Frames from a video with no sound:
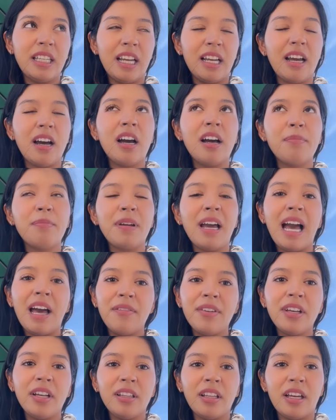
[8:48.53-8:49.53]
uh,
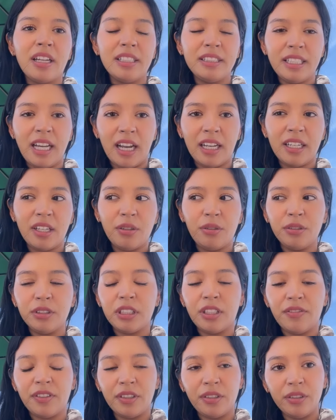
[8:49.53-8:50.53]
having a lot of technical
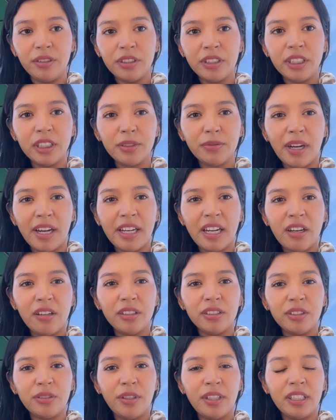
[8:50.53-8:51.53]
difficulties right now
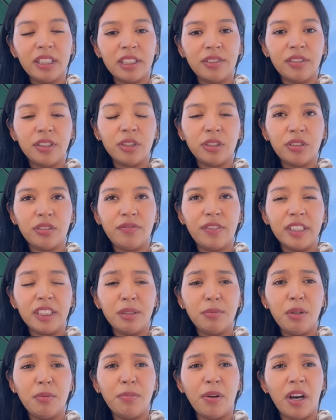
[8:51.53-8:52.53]
doing this
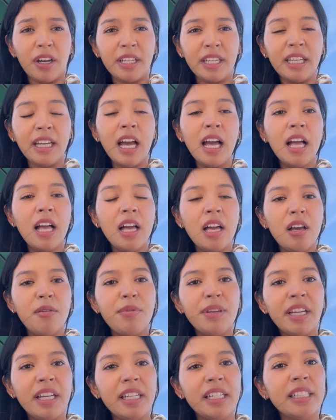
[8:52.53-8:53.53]
visible body
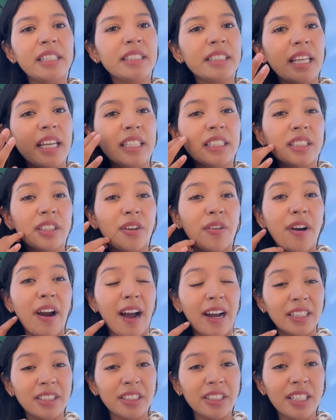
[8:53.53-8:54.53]
because it's
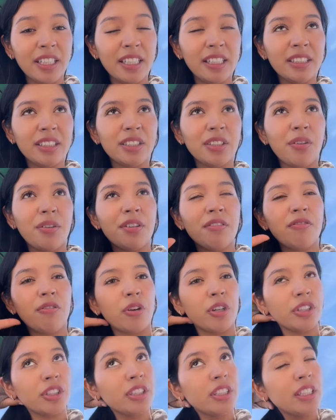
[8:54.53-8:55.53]
crashing. So
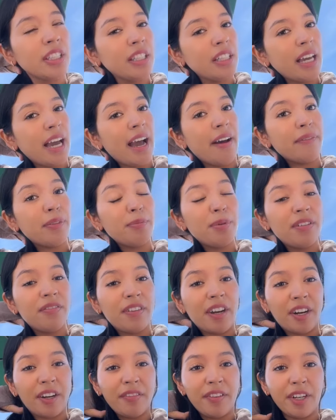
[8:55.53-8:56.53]
unfortunately, I have to be
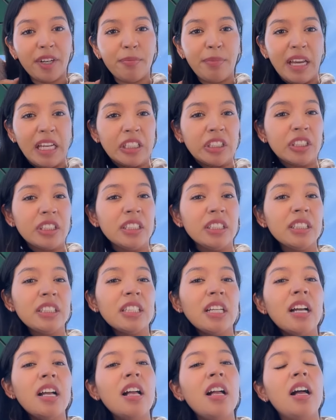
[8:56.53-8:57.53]
very, very patient.
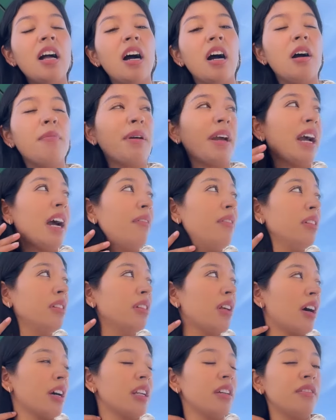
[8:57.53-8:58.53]
Um, I have a
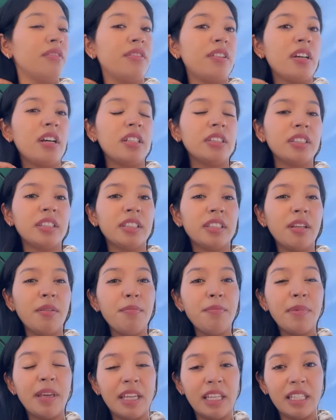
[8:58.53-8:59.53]
lot of
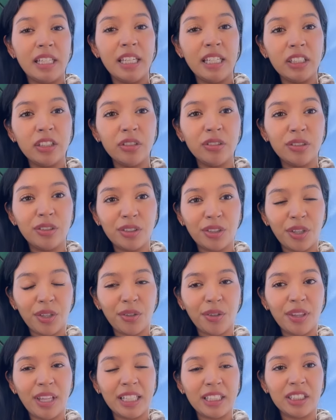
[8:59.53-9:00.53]
submitting to
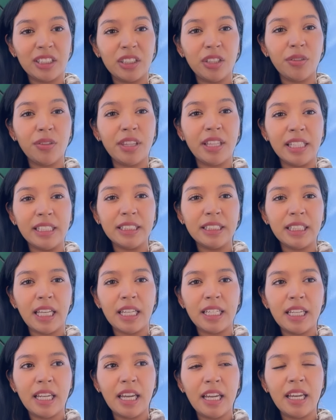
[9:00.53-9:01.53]
do that's due this
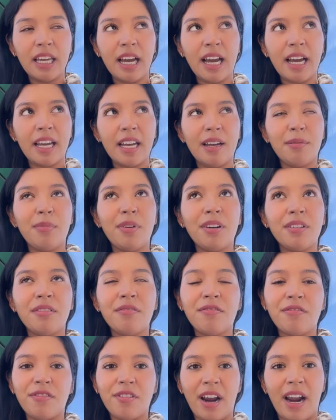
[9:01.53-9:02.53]
Sunday. I am on
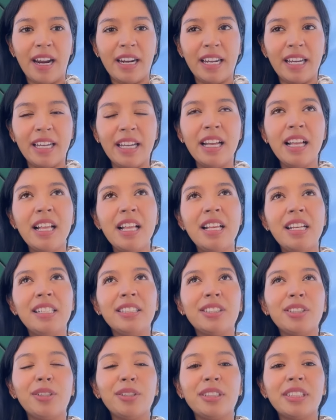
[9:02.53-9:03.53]
Friday.
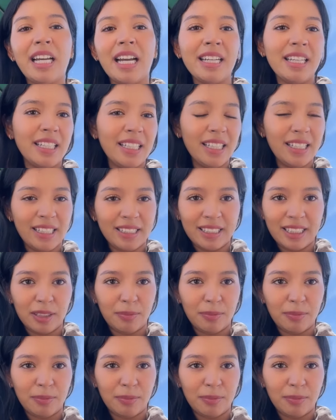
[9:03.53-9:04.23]
So technically, this has